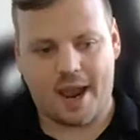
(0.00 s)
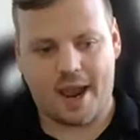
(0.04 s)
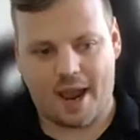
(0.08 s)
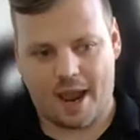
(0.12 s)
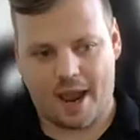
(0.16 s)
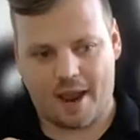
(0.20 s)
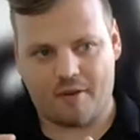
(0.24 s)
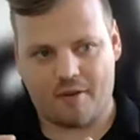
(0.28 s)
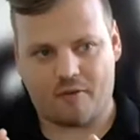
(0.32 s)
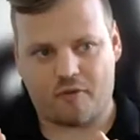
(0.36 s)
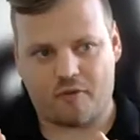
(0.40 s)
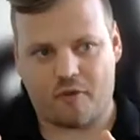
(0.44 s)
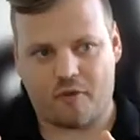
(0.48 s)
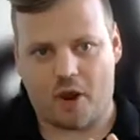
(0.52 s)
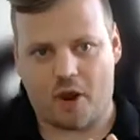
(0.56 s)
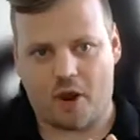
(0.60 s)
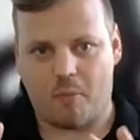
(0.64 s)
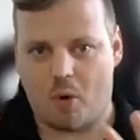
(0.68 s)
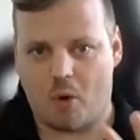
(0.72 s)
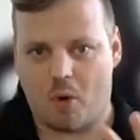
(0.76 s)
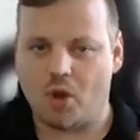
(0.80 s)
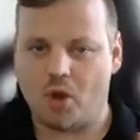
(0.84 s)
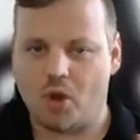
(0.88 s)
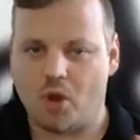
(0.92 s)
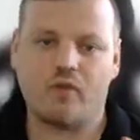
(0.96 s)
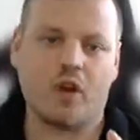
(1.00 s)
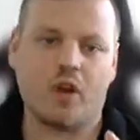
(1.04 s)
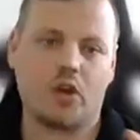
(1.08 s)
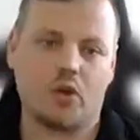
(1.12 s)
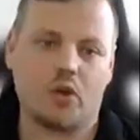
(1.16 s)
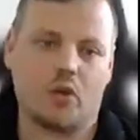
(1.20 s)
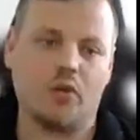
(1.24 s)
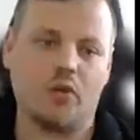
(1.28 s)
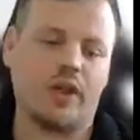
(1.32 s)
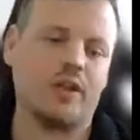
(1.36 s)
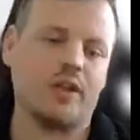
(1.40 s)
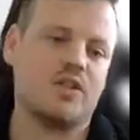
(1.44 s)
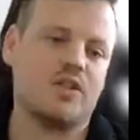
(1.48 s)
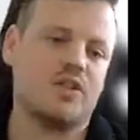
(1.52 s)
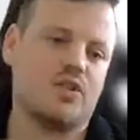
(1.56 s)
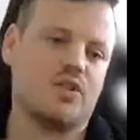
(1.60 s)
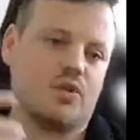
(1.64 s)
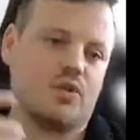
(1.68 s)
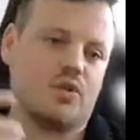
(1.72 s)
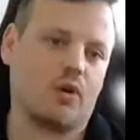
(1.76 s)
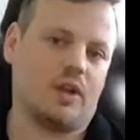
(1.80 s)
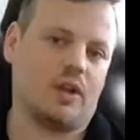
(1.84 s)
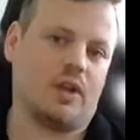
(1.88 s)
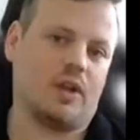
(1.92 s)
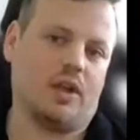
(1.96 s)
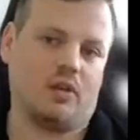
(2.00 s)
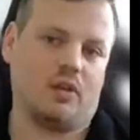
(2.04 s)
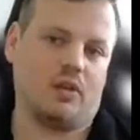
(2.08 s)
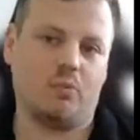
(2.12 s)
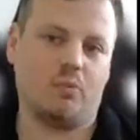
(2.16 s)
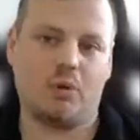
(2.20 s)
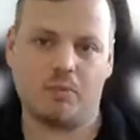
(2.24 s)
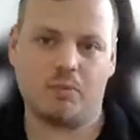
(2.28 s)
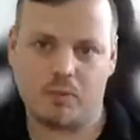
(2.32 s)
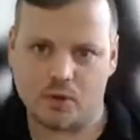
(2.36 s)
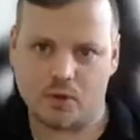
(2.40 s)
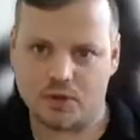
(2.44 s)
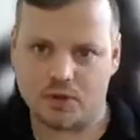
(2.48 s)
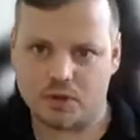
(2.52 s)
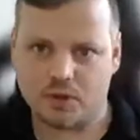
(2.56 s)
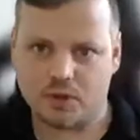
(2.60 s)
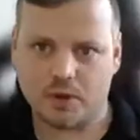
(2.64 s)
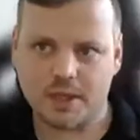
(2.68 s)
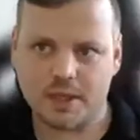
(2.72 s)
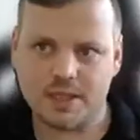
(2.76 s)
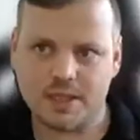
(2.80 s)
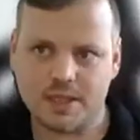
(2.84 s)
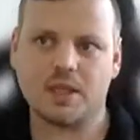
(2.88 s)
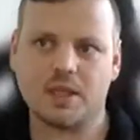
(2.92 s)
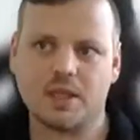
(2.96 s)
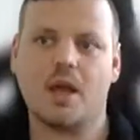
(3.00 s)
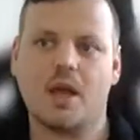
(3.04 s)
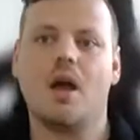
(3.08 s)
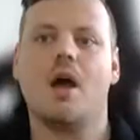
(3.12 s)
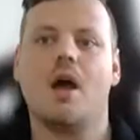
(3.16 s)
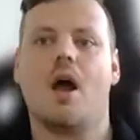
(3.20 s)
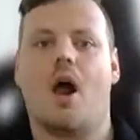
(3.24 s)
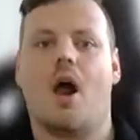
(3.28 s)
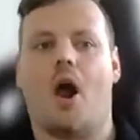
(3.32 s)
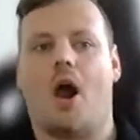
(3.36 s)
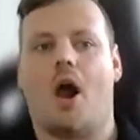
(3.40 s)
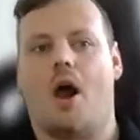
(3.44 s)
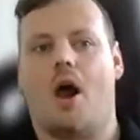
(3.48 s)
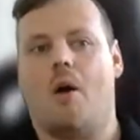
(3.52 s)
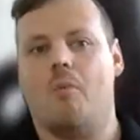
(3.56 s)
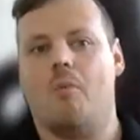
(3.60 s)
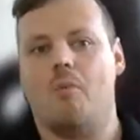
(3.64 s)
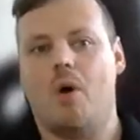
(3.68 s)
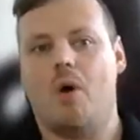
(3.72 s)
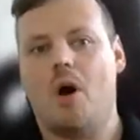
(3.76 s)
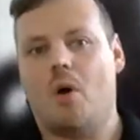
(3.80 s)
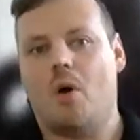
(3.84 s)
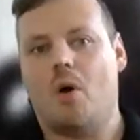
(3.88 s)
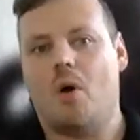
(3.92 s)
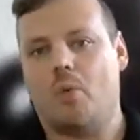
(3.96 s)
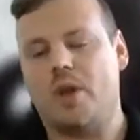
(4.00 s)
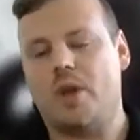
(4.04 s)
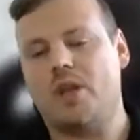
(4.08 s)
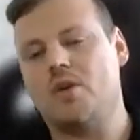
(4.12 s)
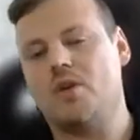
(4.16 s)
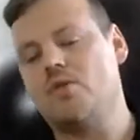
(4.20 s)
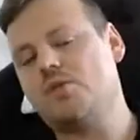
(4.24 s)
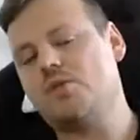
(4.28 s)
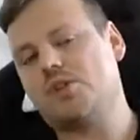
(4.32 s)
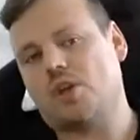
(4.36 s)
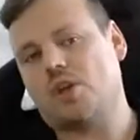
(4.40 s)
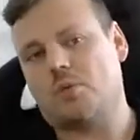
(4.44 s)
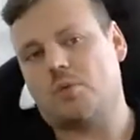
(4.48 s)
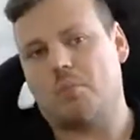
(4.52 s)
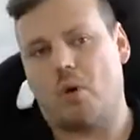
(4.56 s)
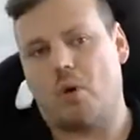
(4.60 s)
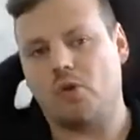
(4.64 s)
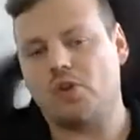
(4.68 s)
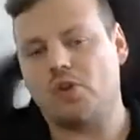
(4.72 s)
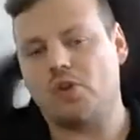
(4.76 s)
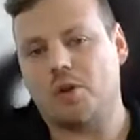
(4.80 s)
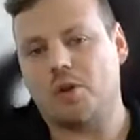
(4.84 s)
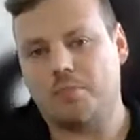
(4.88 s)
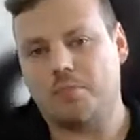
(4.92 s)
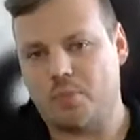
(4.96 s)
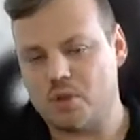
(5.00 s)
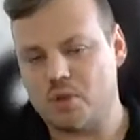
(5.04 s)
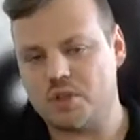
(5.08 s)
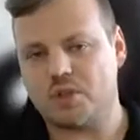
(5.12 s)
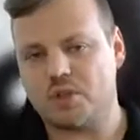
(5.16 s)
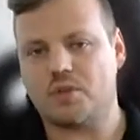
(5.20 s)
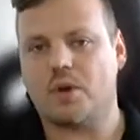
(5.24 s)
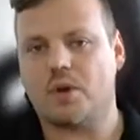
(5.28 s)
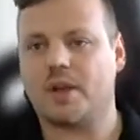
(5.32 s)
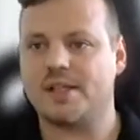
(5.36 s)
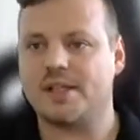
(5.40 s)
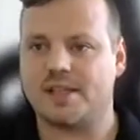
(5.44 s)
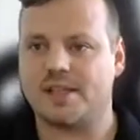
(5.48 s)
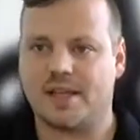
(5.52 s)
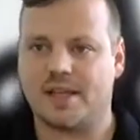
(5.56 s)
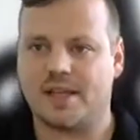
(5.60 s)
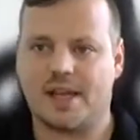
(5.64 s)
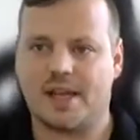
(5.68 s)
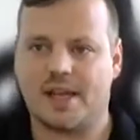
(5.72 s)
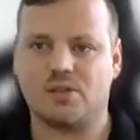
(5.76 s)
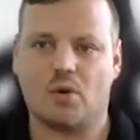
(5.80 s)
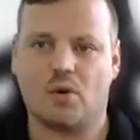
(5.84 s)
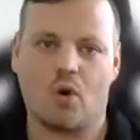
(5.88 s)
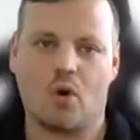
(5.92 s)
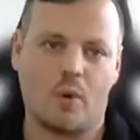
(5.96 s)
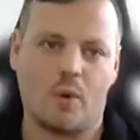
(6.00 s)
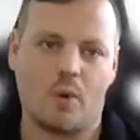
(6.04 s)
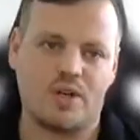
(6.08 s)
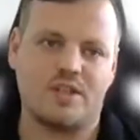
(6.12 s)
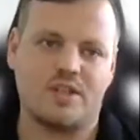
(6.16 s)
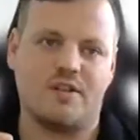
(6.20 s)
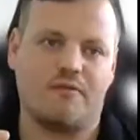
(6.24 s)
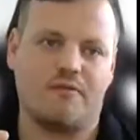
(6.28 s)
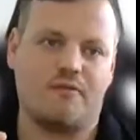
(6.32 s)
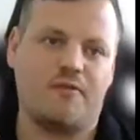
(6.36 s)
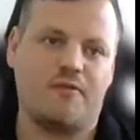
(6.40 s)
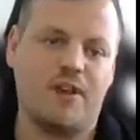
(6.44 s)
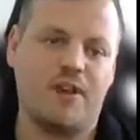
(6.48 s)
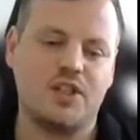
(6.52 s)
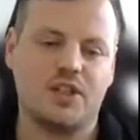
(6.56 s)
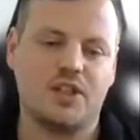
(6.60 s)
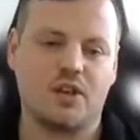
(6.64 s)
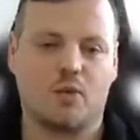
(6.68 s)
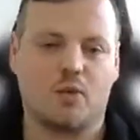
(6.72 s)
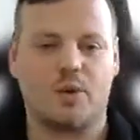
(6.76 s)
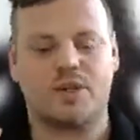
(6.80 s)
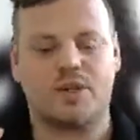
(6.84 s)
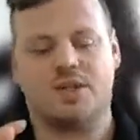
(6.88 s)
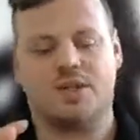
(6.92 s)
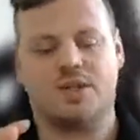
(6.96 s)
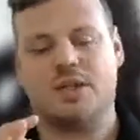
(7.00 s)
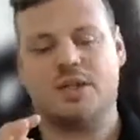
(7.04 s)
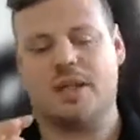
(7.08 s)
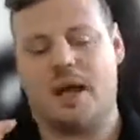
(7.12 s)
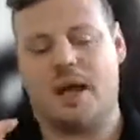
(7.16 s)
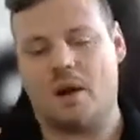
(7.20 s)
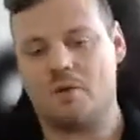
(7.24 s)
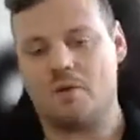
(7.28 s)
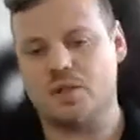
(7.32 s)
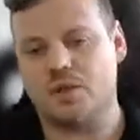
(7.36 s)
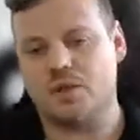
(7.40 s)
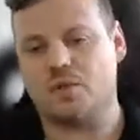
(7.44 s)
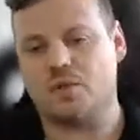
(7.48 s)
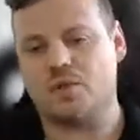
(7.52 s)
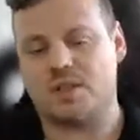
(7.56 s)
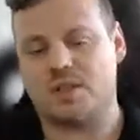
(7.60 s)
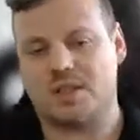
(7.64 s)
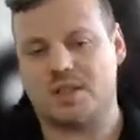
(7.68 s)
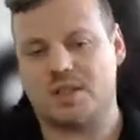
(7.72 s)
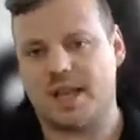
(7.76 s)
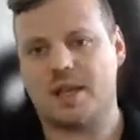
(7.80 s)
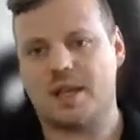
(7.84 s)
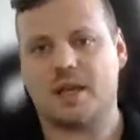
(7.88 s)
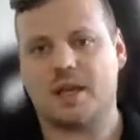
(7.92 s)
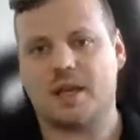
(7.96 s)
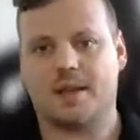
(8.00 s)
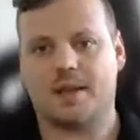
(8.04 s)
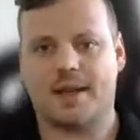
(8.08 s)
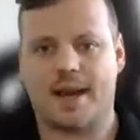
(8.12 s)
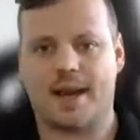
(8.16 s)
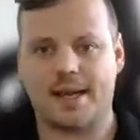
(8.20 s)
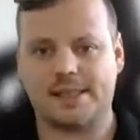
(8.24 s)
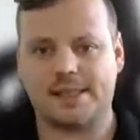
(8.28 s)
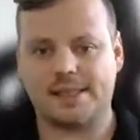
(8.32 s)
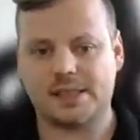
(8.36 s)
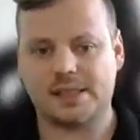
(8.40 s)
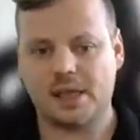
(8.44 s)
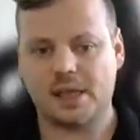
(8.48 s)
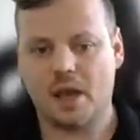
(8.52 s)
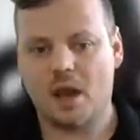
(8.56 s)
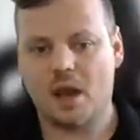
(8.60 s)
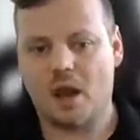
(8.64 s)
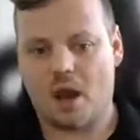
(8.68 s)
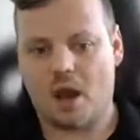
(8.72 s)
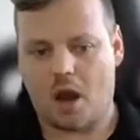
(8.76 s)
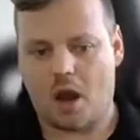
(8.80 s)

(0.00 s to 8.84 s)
have all of our content stored in GitHub repositories. We use remote repositories in XSOAR, which is a feature which allows you to synchronize